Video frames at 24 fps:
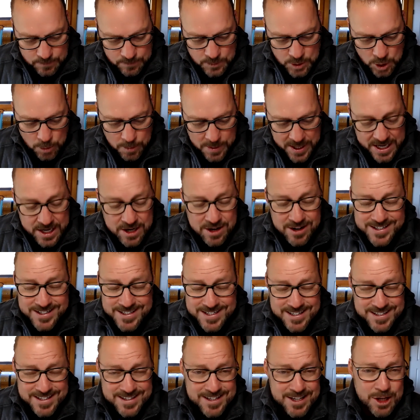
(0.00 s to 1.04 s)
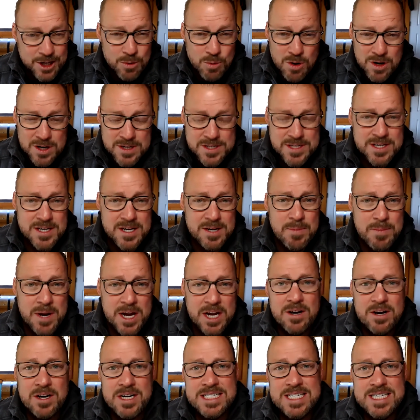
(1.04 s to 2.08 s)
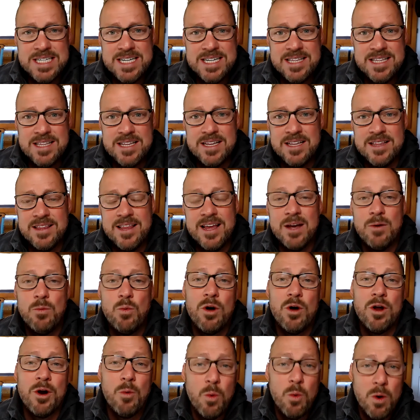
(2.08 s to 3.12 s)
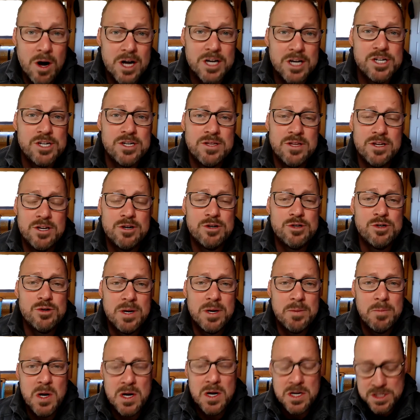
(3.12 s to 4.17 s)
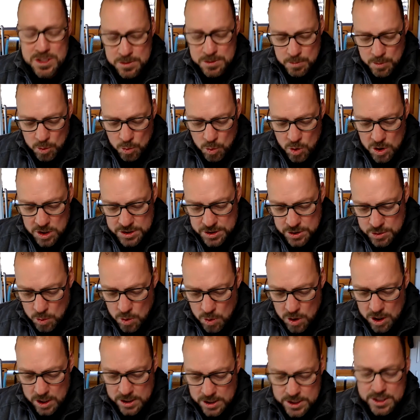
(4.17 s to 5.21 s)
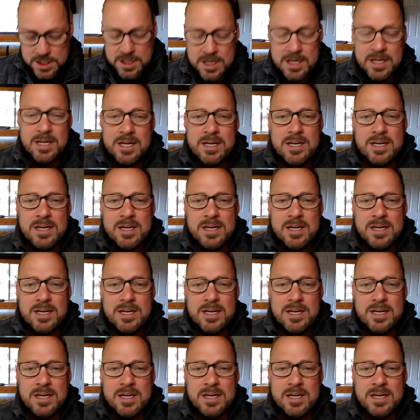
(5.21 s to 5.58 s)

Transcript: Don't make content that you want to see, make content that they want to watch, that your dream customer wants to watch,